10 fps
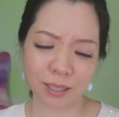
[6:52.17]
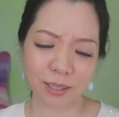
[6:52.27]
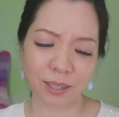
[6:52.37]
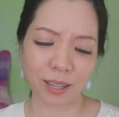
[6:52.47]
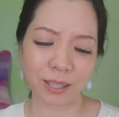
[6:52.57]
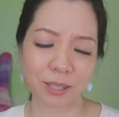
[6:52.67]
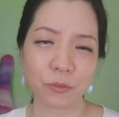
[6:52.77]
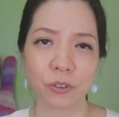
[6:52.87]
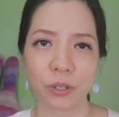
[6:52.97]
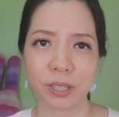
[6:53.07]
than that,
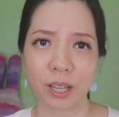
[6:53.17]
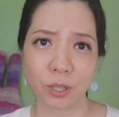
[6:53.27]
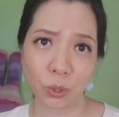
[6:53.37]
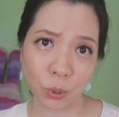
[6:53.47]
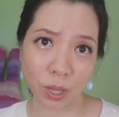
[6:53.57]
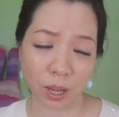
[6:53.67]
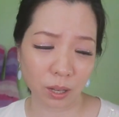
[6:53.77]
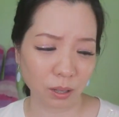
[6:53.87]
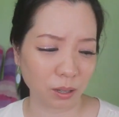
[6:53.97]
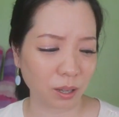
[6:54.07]
for the other two
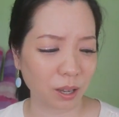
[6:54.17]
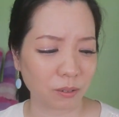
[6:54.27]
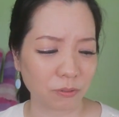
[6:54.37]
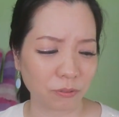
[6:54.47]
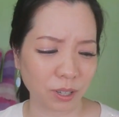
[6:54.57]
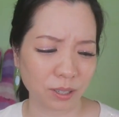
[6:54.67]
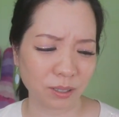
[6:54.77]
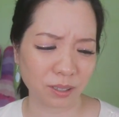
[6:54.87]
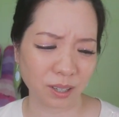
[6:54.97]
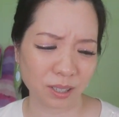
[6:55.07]
colors, I
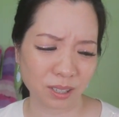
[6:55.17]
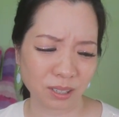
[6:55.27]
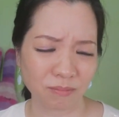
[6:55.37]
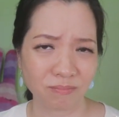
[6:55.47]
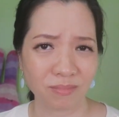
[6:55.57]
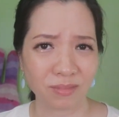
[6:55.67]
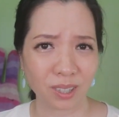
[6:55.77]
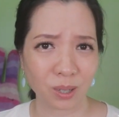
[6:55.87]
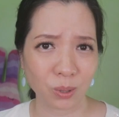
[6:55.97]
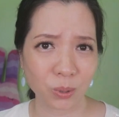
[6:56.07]
find that
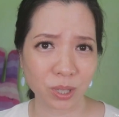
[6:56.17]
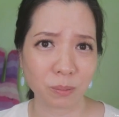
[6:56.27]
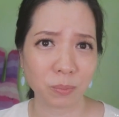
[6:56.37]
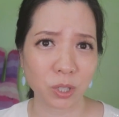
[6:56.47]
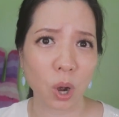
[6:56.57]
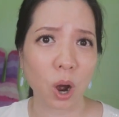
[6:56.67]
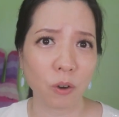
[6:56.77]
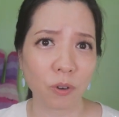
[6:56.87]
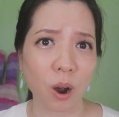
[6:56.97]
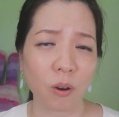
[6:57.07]
they look a bit
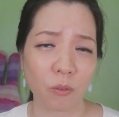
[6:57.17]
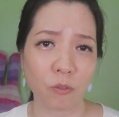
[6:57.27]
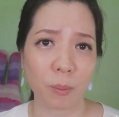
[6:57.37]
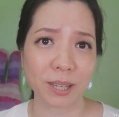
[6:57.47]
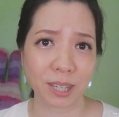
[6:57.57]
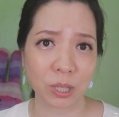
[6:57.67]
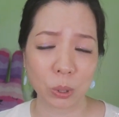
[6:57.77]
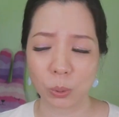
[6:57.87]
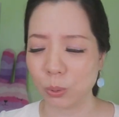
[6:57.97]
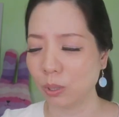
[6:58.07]
off for my skin
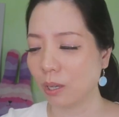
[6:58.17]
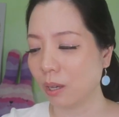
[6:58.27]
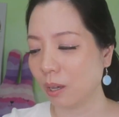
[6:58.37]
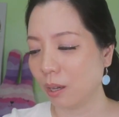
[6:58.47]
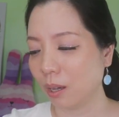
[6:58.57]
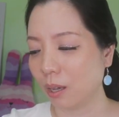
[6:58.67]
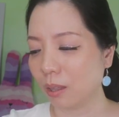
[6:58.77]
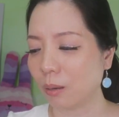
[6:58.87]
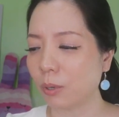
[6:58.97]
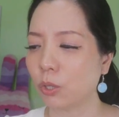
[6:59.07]
tone.
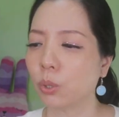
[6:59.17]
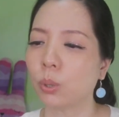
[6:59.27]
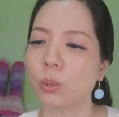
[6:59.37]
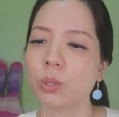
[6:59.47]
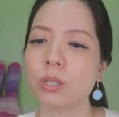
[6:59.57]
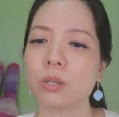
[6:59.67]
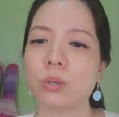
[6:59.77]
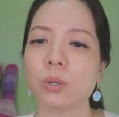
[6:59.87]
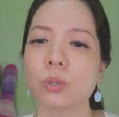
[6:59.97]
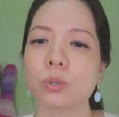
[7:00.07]
Number
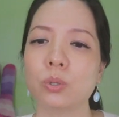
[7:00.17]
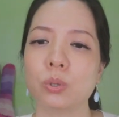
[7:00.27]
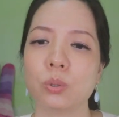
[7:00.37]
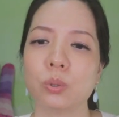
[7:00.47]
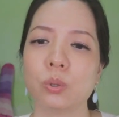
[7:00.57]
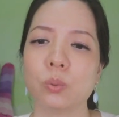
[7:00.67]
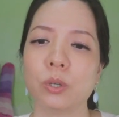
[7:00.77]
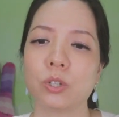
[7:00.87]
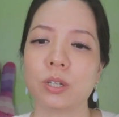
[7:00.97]
202, which